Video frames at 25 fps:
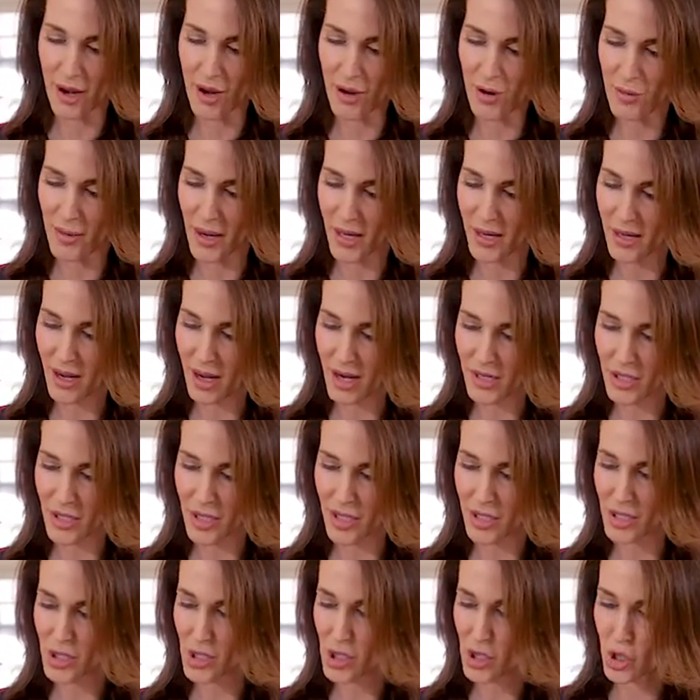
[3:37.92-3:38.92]
Oh my
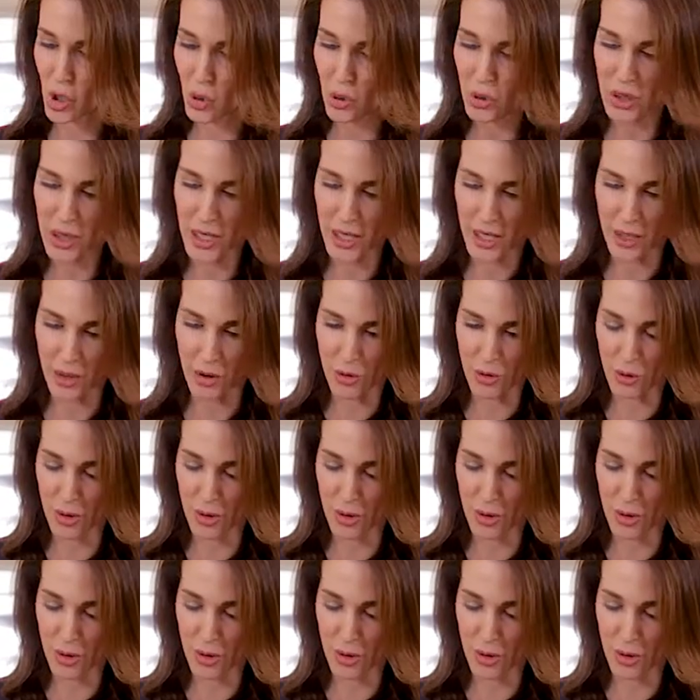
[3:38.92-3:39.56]
gosh, it is so thick and